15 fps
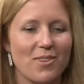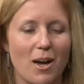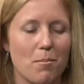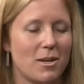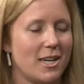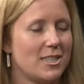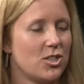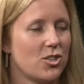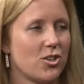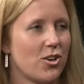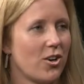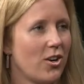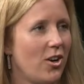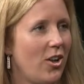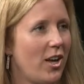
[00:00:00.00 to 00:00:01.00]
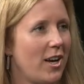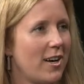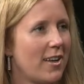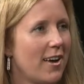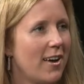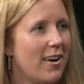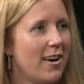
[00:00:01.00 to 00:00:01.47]
I'm a nature girl,
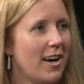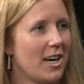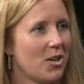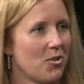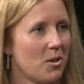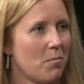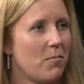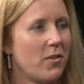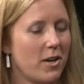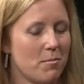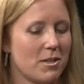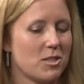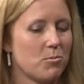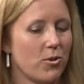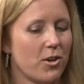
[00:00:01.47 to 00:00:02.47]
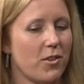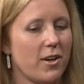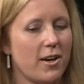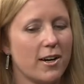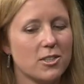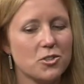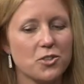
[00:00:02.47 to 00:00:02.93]
and I grew up very much more in
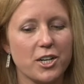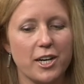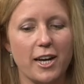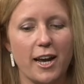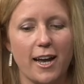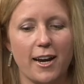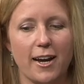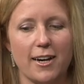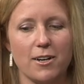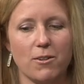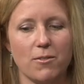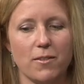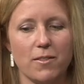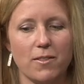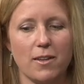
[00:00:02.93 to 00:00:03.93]
the country, and I don't,